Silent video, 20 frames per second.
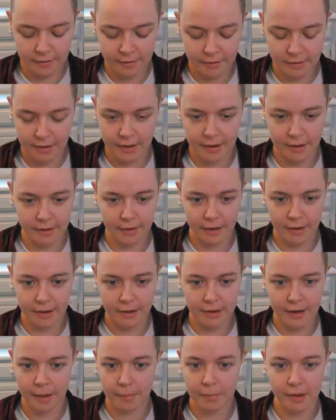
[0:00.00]
seen as like a
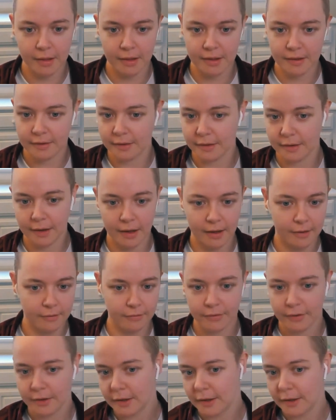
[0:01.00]
nebulous and kind of